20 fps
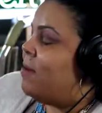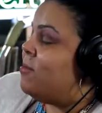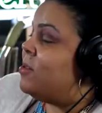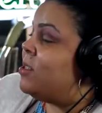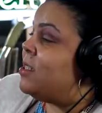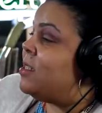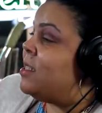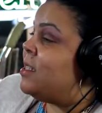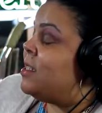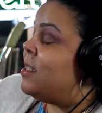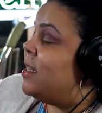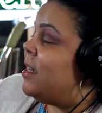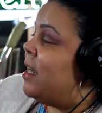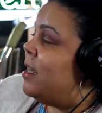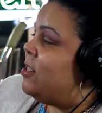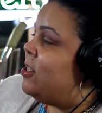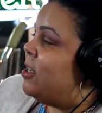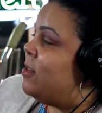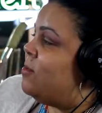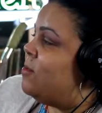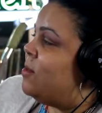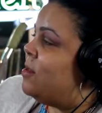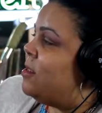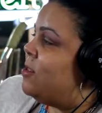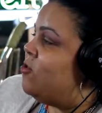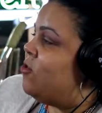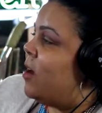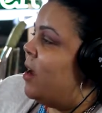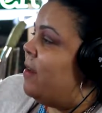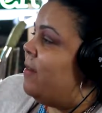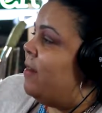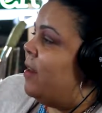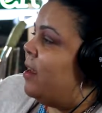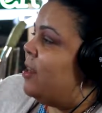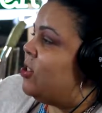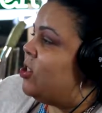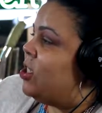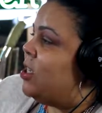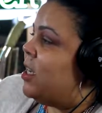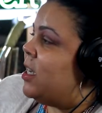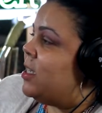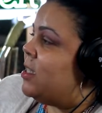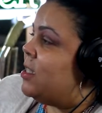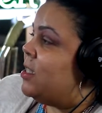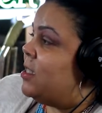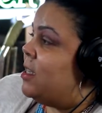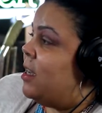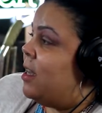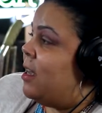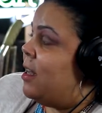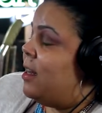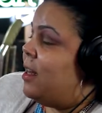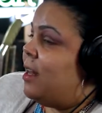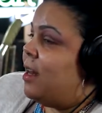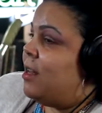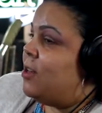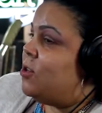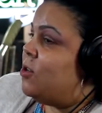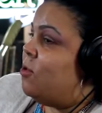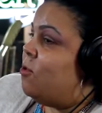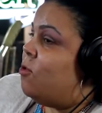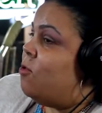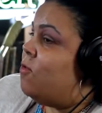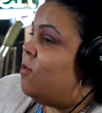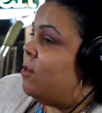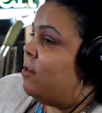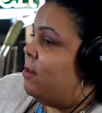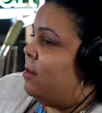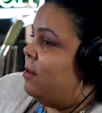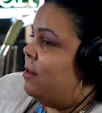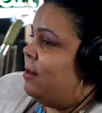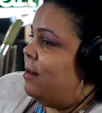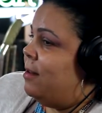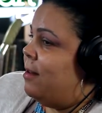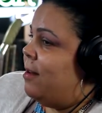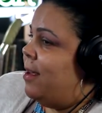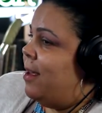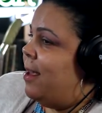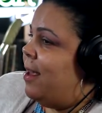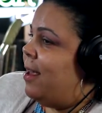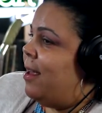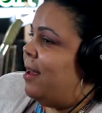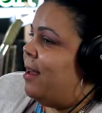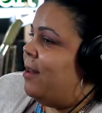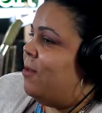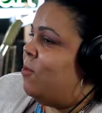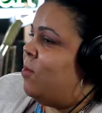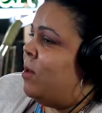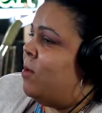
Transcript: was just gonna say that Jen was driving and she got sick, and then I took over, and we